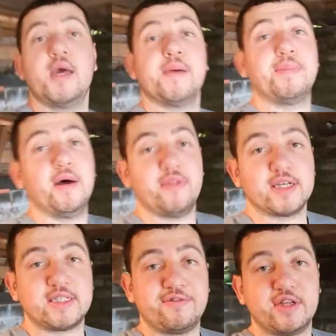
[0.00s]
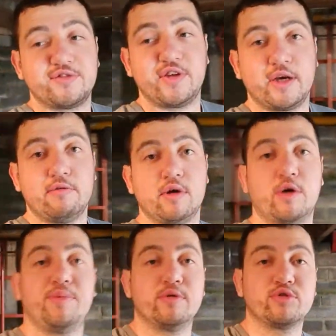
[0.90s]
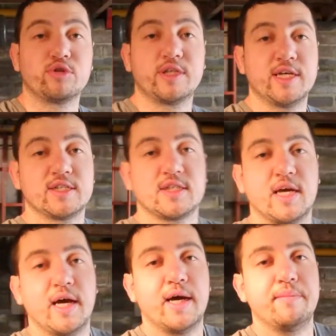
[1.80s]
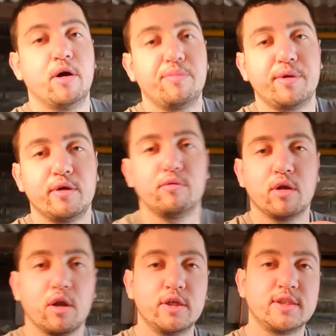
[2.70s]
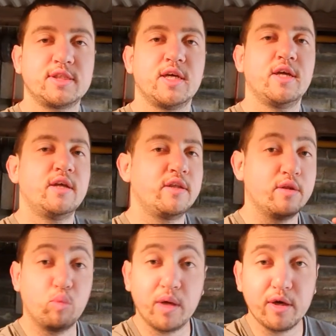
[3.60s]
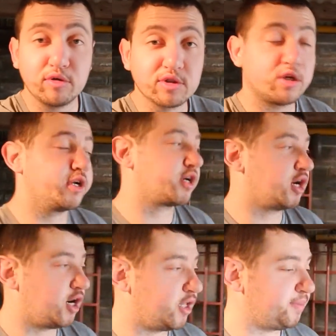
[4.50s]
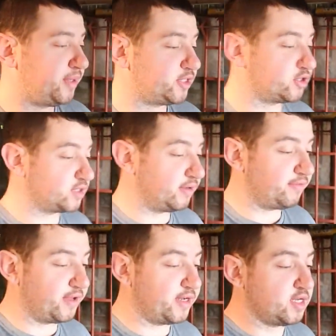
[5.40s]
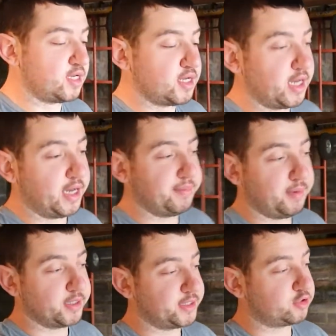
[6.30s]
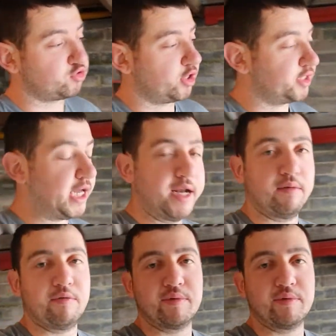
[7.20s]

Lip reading: But that's it for this video. Hope you enjoyed this. Hope you liked the wheels on the car, the pictures and everything. I did try getting them off